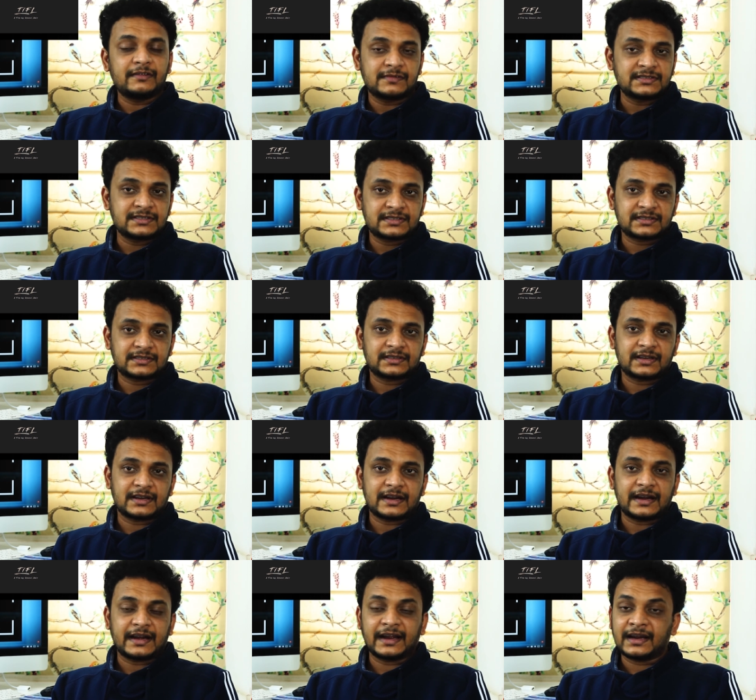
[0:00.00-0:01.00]
events
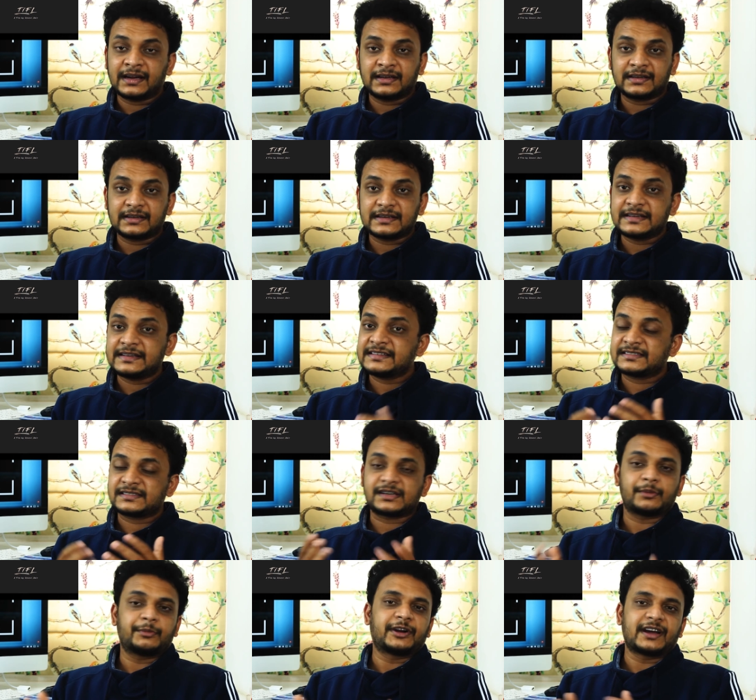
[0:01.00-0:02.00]
and is
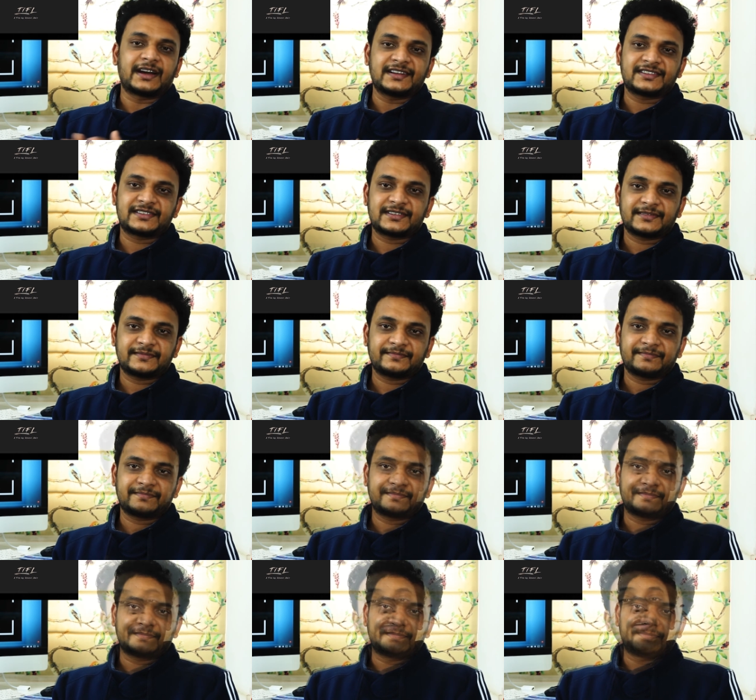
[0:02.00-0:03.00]
dramatized.
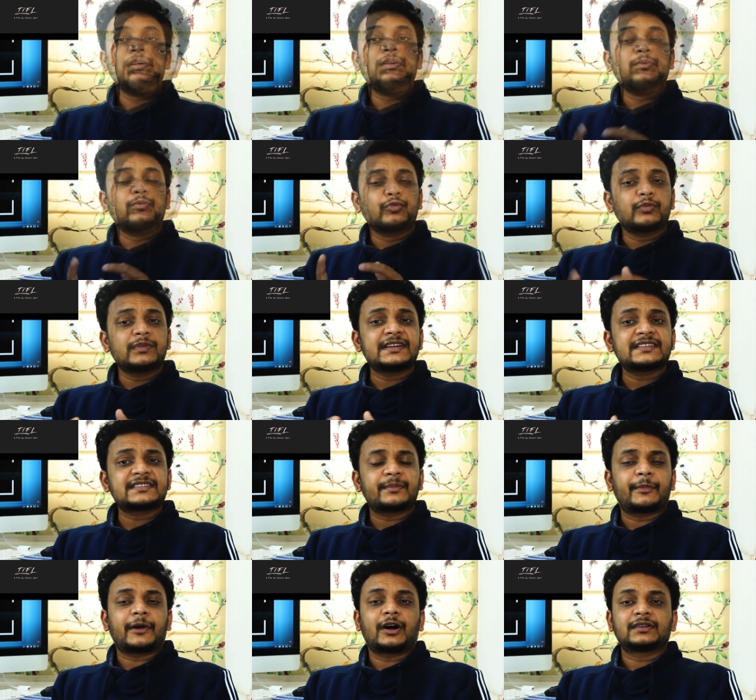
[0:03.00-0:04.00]
The movie is
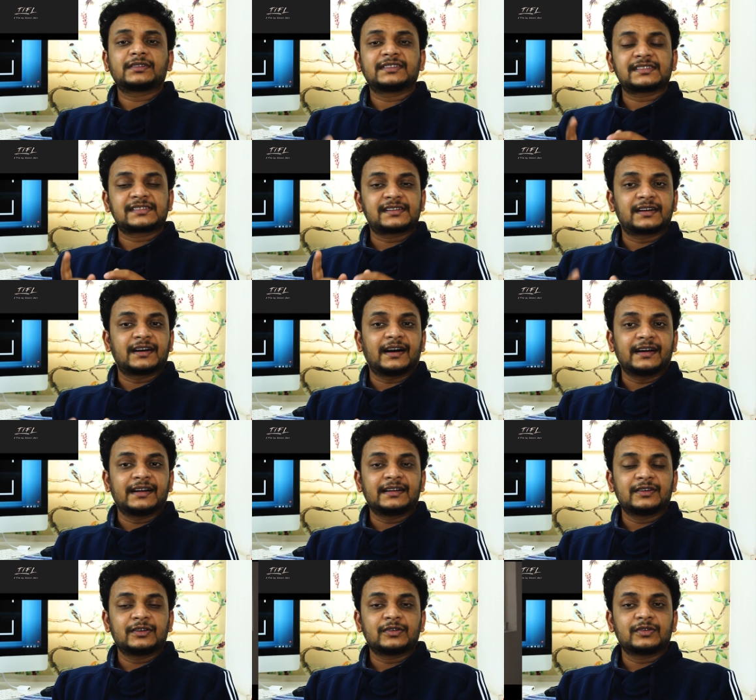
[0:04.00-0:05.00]
about this guy